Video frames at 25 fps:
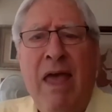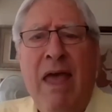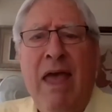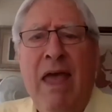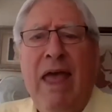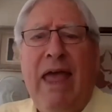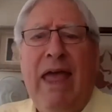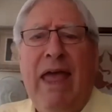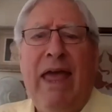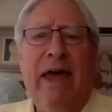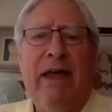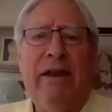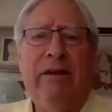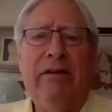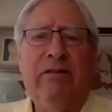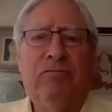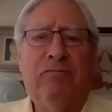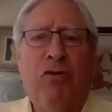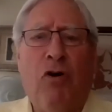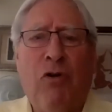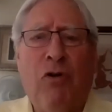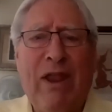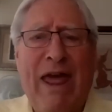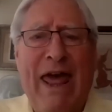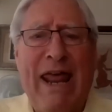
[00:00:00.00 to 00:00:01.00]
And
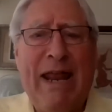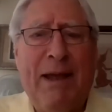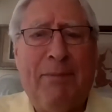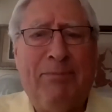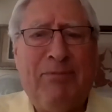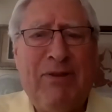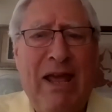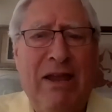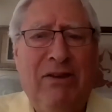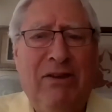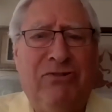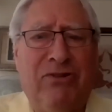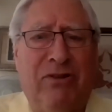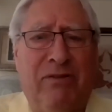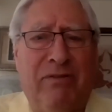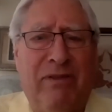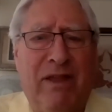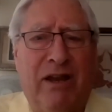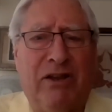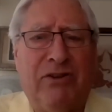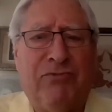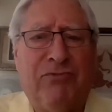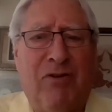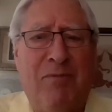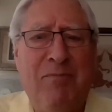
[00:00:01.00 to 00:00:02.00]
role adaptation. That
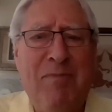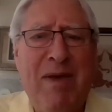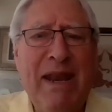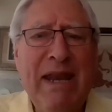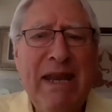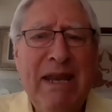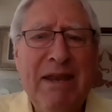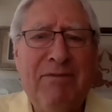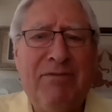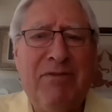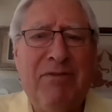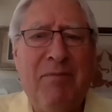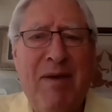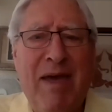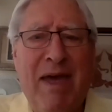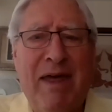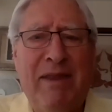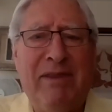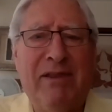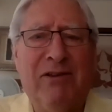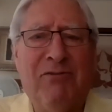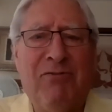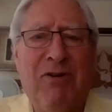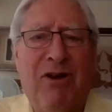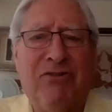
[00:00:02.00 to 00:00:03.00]
is, for many of the men,
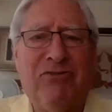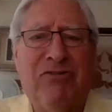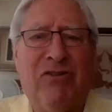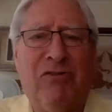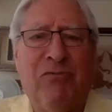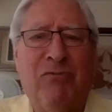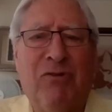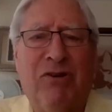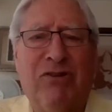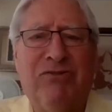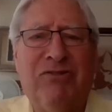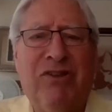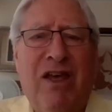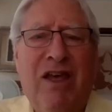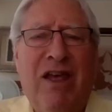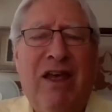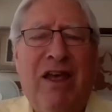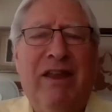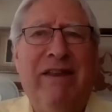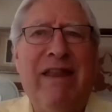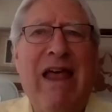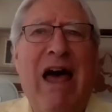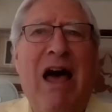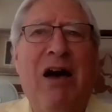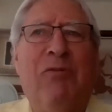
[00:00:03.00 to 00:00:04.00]
the question was
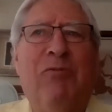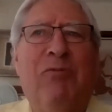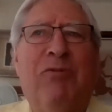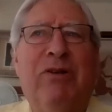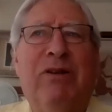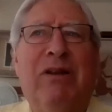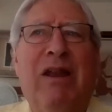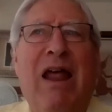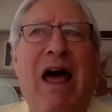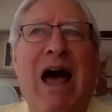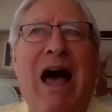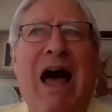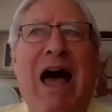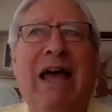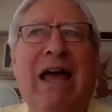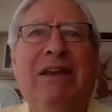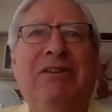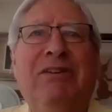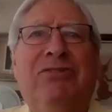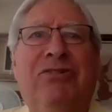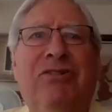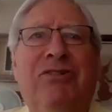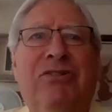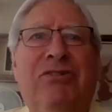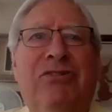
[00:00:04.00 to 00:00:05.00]
not what I
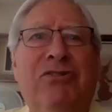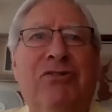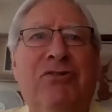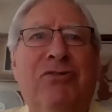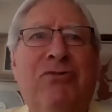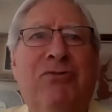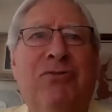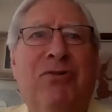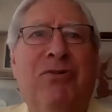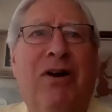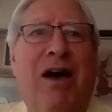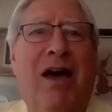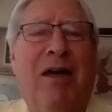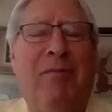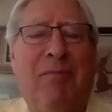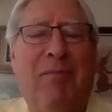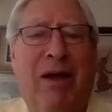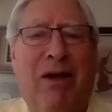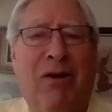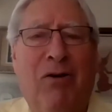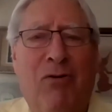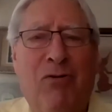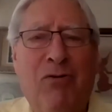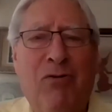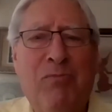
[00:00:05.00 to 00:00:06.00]
should do on my
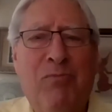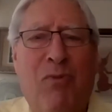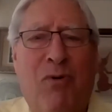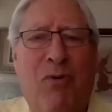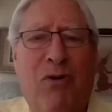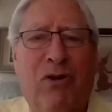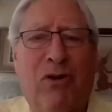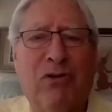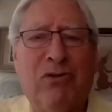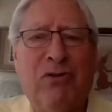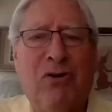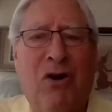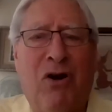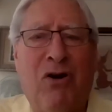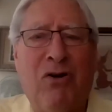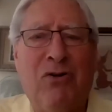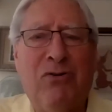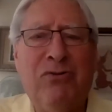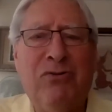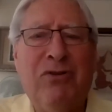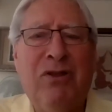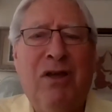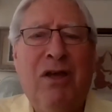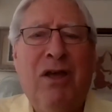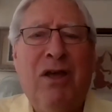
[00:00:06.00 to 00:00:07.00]
own moral code,
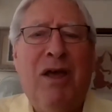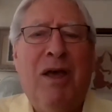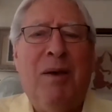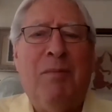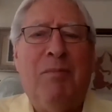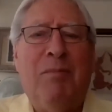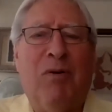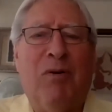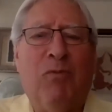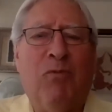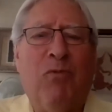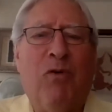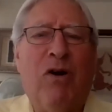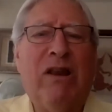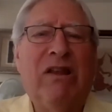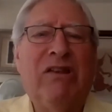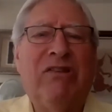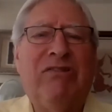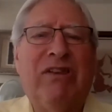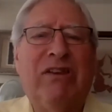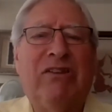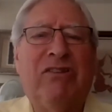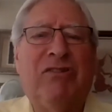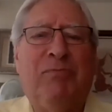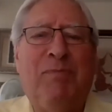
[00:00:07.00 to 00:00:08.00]
but what is
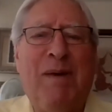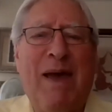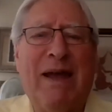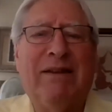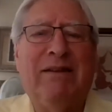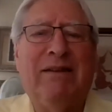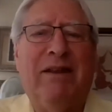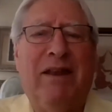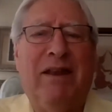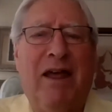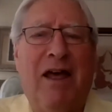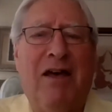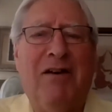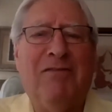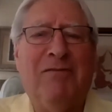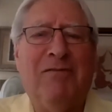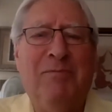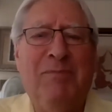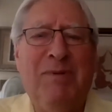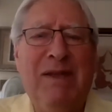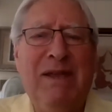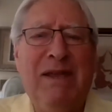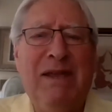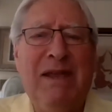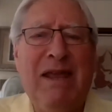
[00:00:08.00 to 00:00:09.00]
expected of
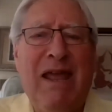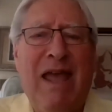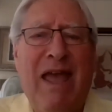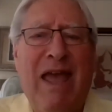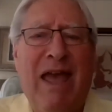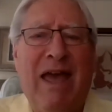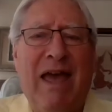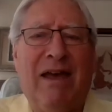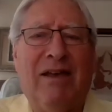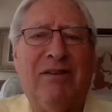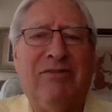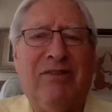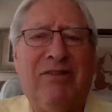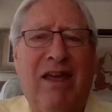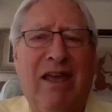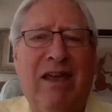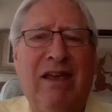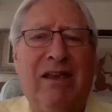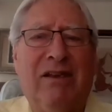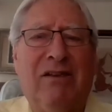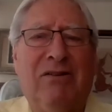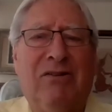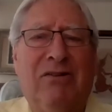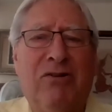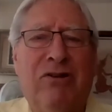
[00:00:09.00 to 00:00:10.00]
me as
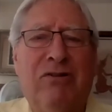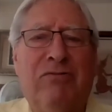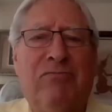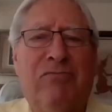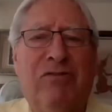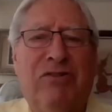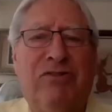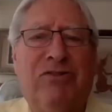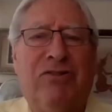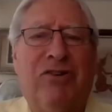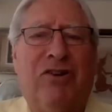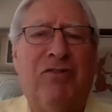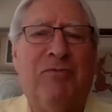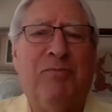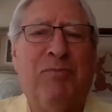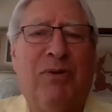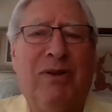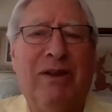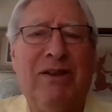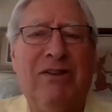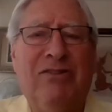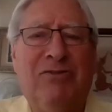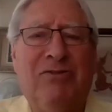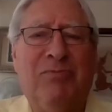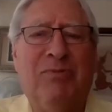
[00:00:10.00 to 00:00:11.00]
a good reserve
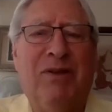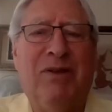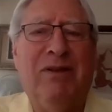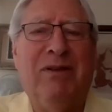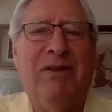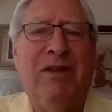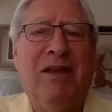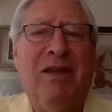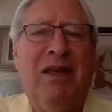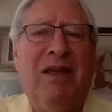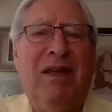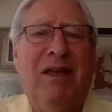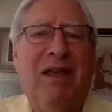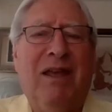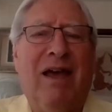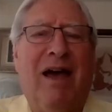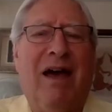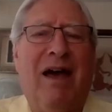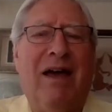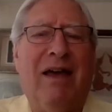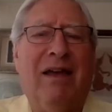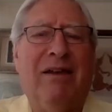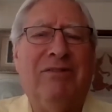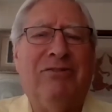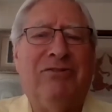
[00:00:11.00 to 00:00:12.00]
policeman
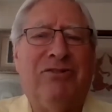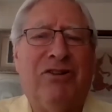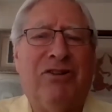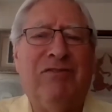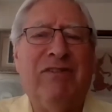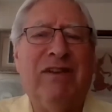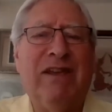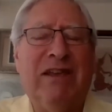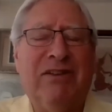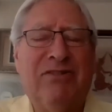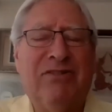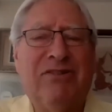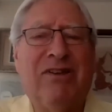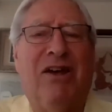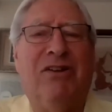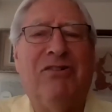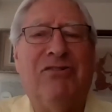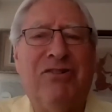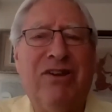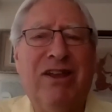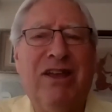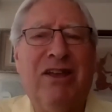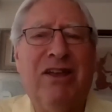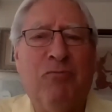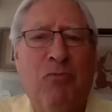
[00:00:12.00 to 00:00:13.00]
serving his
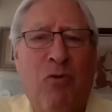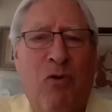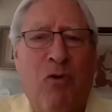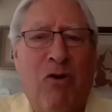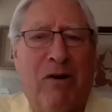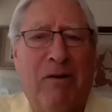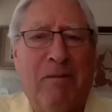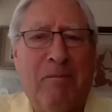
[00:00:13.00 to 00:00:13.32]
country in war.